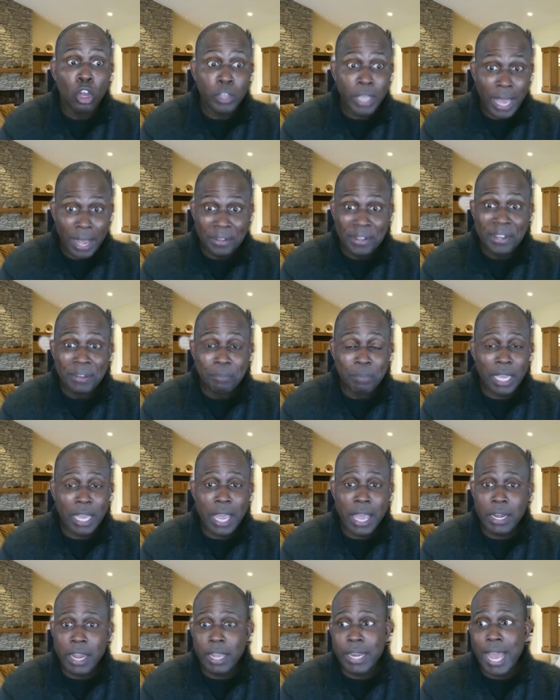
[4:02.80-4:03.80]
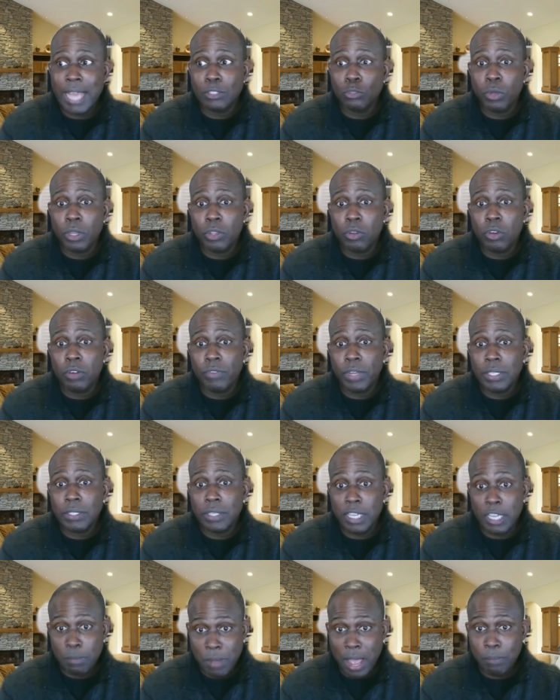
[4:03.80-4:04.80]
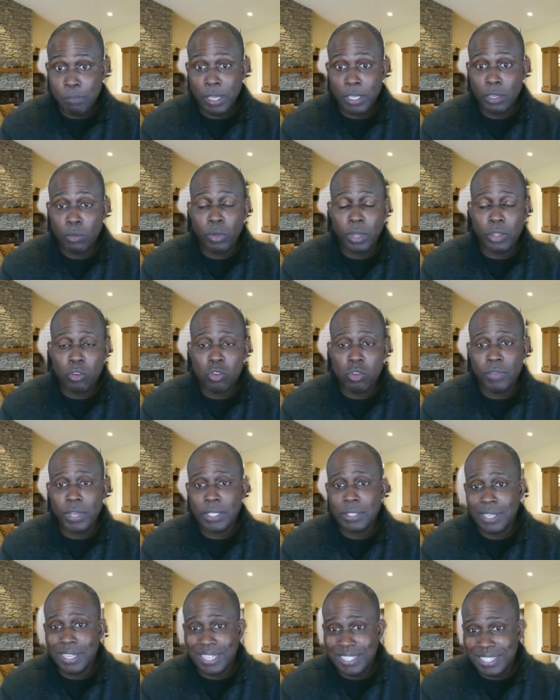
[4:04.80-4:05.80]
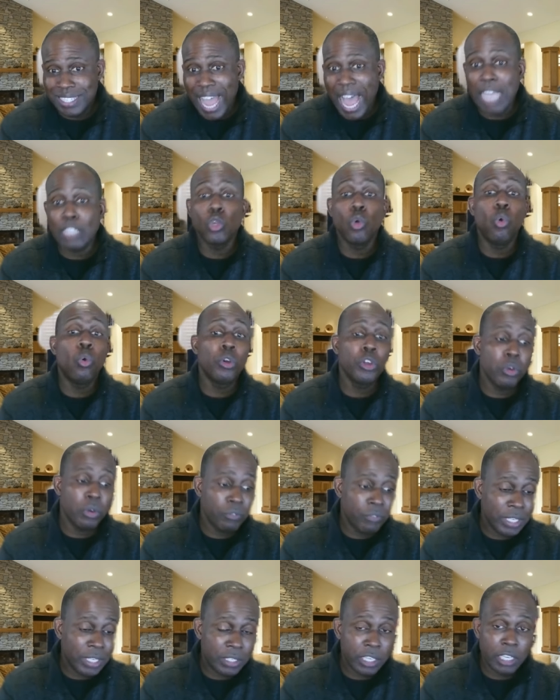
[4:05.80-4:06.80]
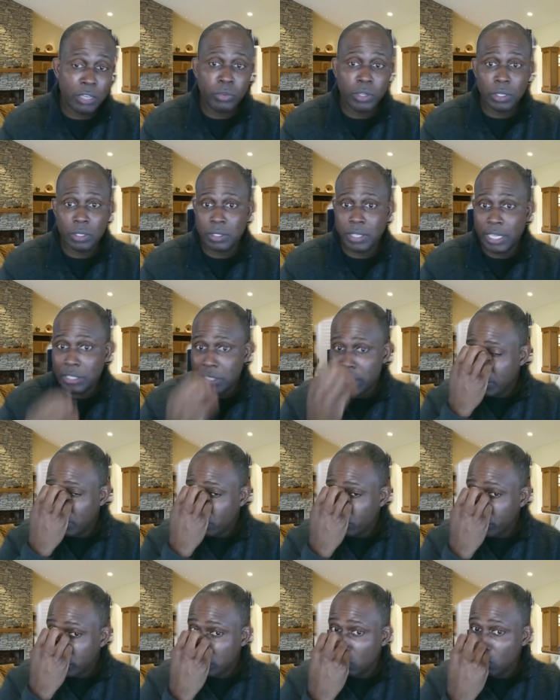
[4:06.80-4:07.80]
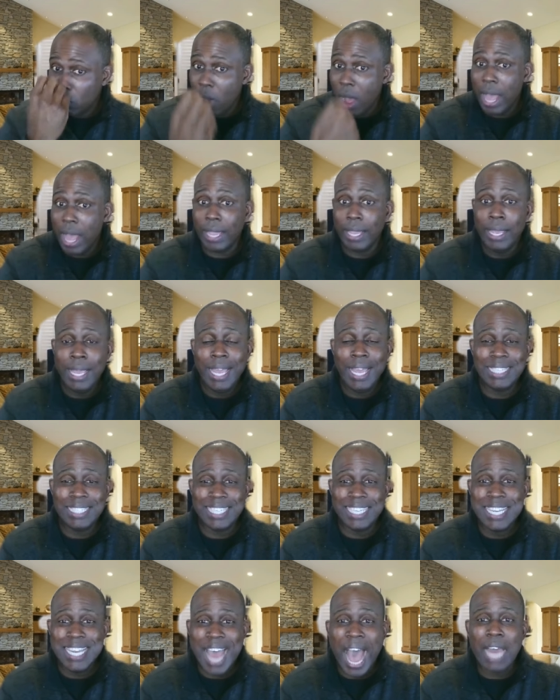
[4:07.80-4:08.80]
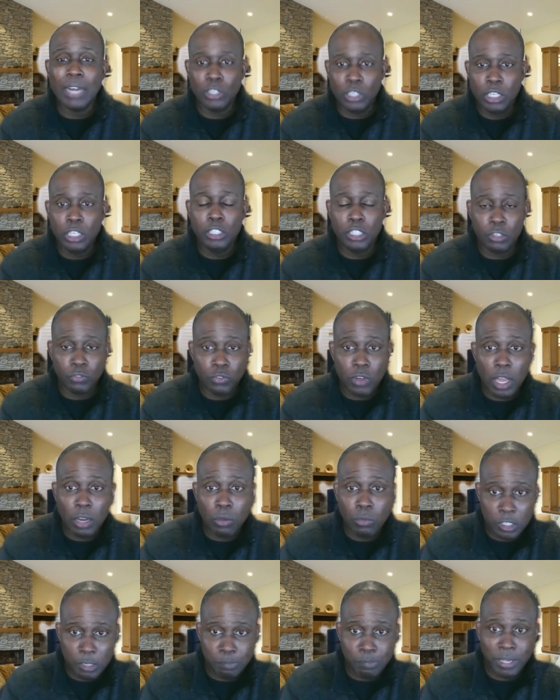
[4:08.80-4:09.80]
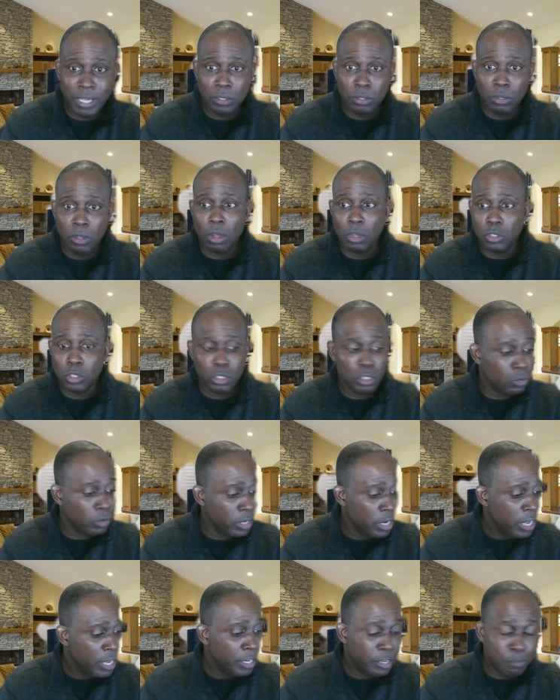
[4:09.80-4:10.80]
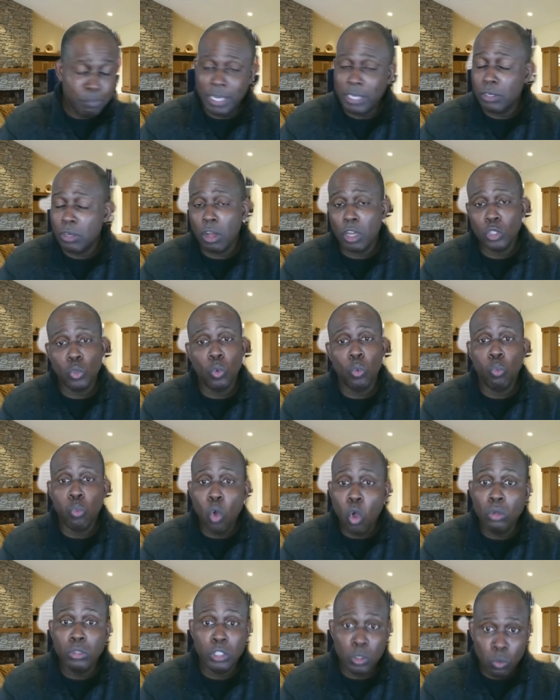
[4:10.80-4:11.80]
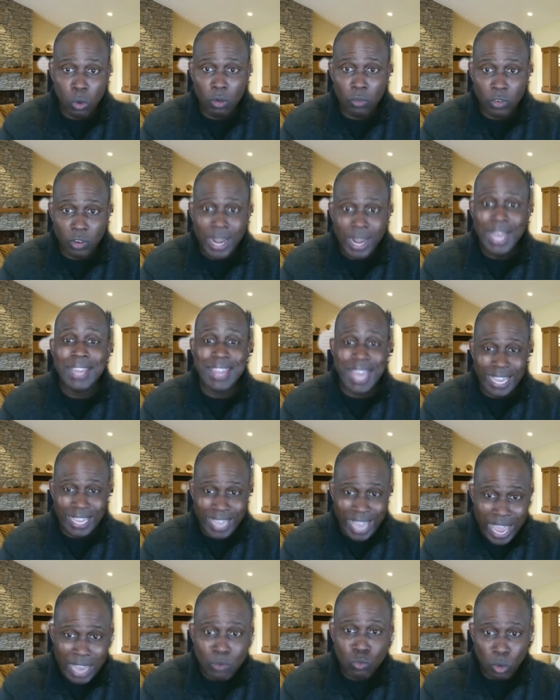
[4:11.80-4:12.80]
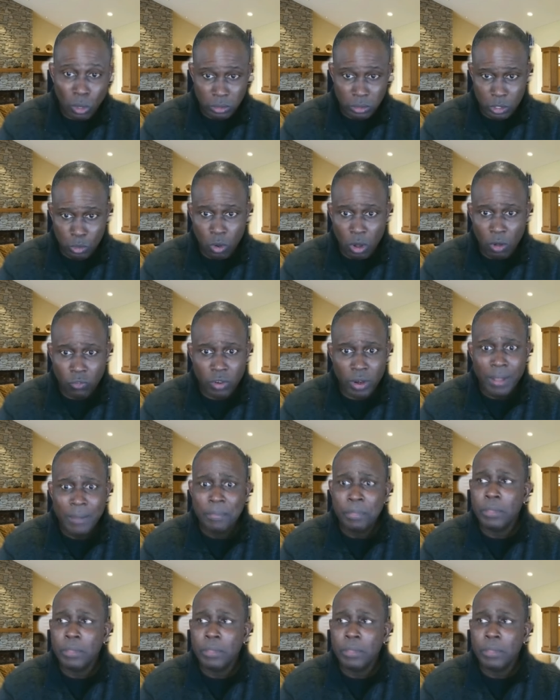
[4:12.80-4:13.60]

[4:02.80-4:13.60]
Yeah and, and that's whether you're investing, in my opinion, whether you're investing in stocks or you're investing in real estate. And the reason why it's not good to follow what the big dogs are doing, the big dogs will roll you over. They mm-hmm. can roll you over.